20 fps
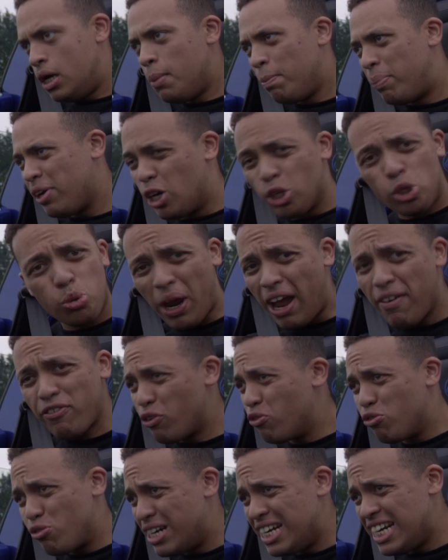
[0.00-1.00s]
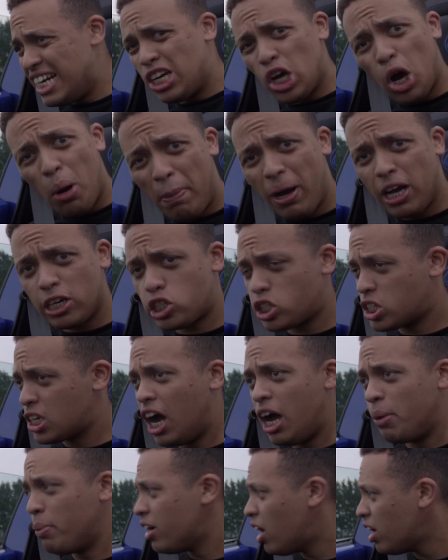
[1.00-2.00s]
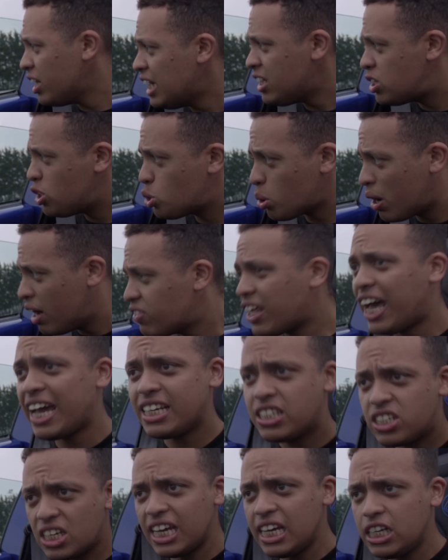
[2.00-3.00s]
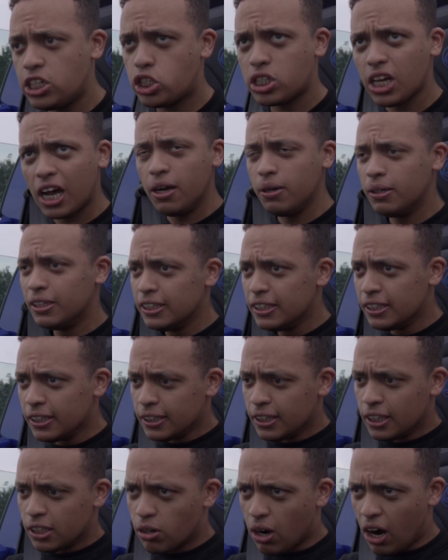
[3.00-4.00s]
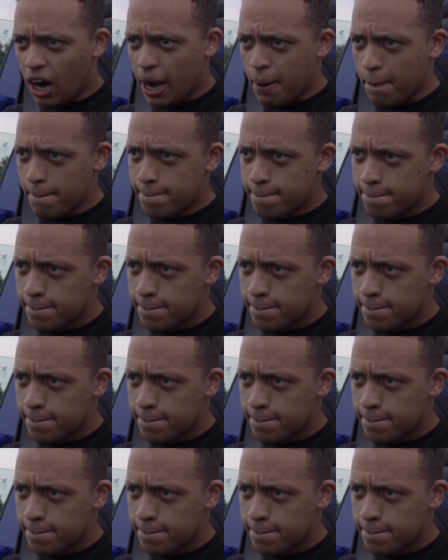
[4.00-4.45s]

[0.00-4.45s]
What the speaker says: Because we haven't really got much time and I need to drive that Exige, so, right.